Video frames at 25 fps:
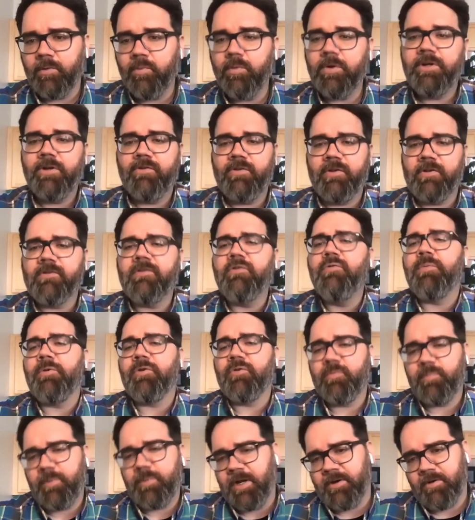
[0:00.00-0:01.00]
What does a super
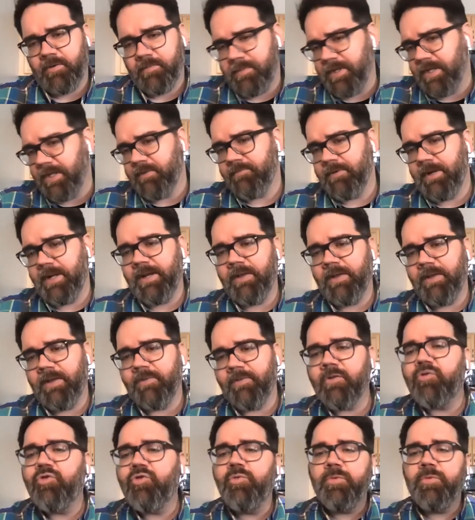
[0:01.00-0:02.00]
spreader mean, right? And
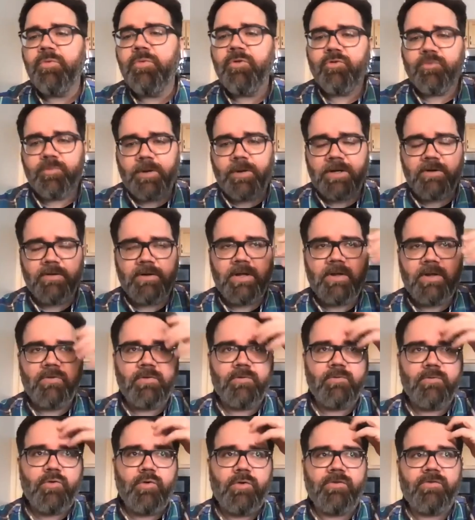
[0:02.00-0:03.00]
the super spreader is,
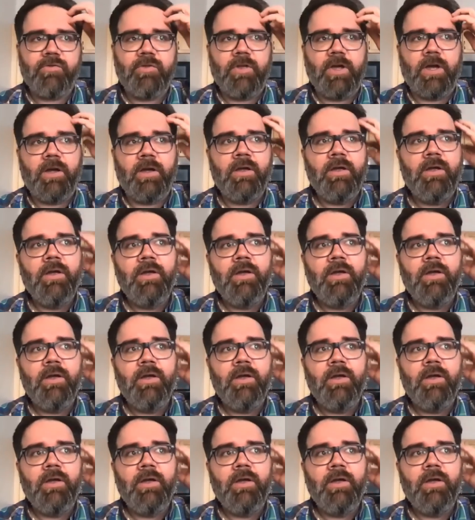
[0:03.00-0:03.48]
of course, I